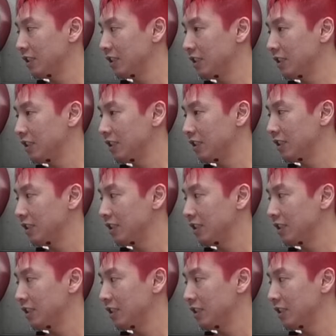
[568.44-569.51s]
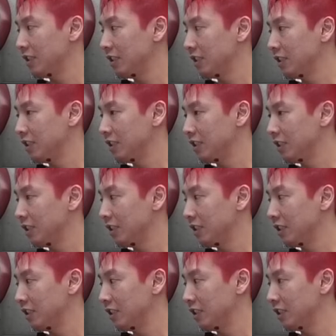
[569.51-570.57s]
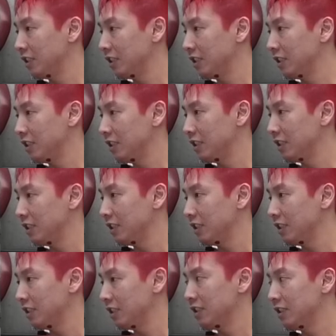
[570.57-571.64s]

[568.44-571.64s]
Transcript: [no speech]